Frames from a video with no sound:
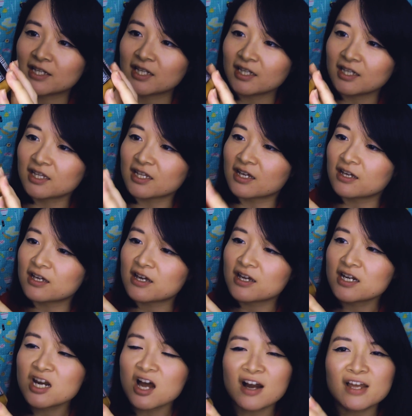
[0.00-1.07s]
It's a
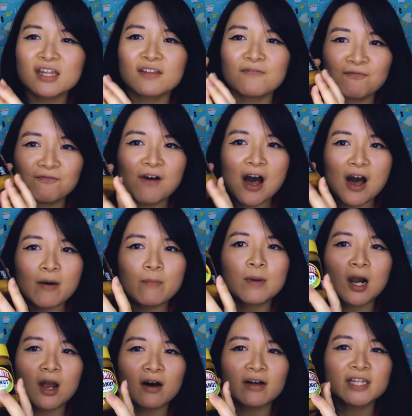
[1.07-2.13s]
nice firm
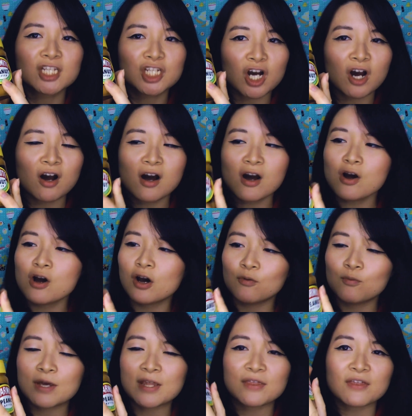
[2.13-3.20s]
glass jar
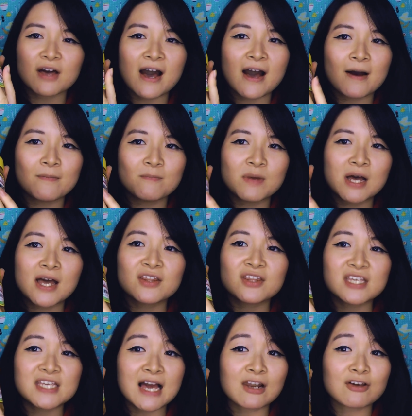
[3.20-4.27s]
with the
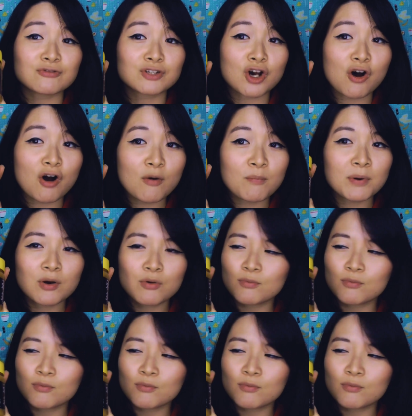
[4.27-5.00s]
yellow top,